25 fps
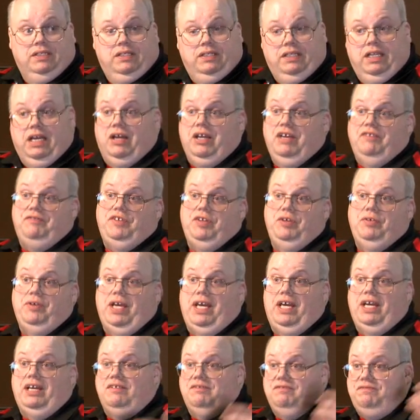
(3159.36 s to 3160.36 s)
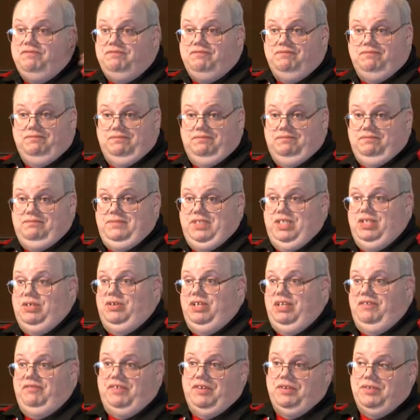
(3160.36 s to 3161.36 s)
Now, if you have you know,
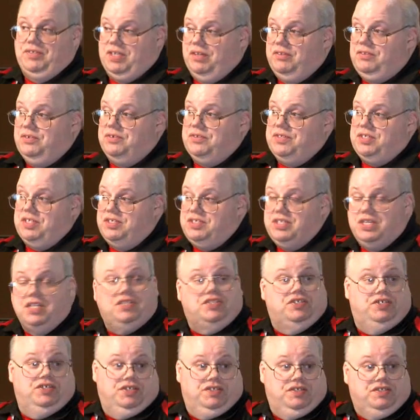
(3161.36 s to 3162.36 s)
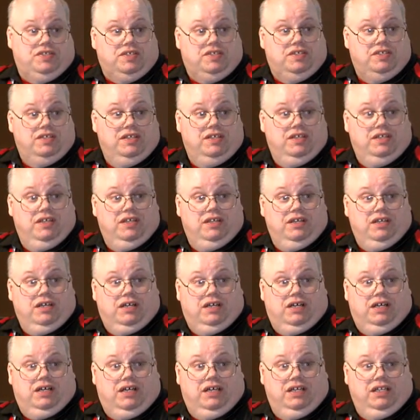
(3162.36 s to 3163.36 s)
if there's other suggestions uh,
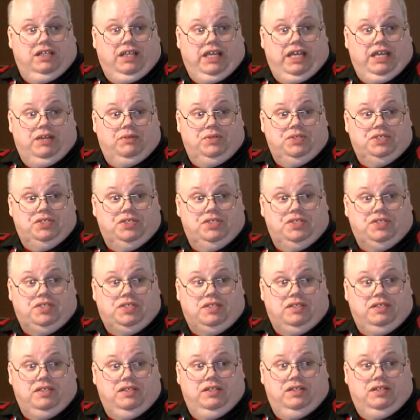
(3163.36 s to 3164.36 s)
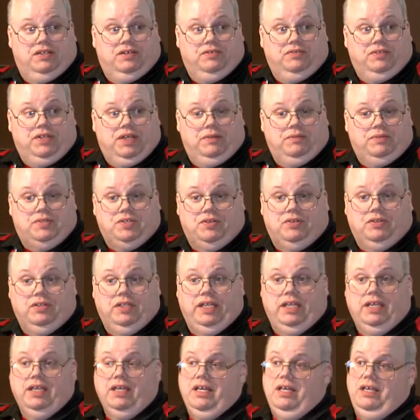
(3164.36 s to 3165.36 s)
on languages, you know, I'd certainly,
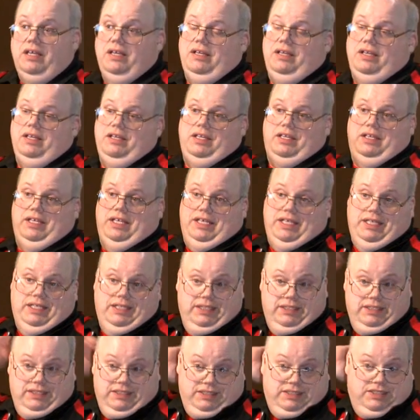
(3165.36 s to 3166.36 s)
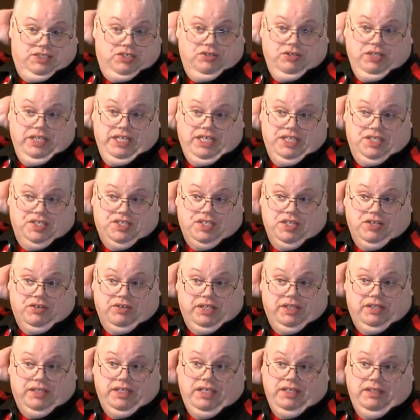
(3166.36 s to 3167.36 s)
certainly consider
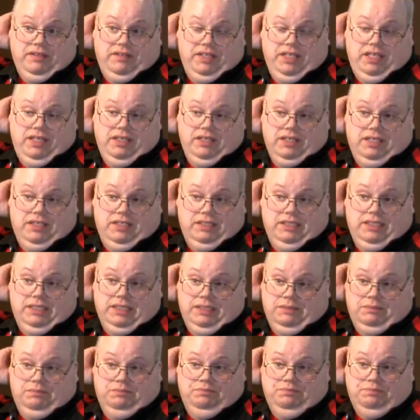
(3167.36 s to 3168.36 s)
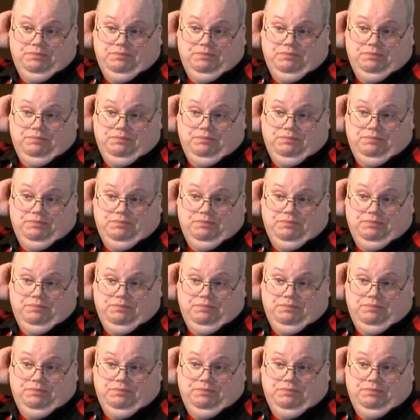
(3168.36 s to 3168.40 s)
it. The, the, uh,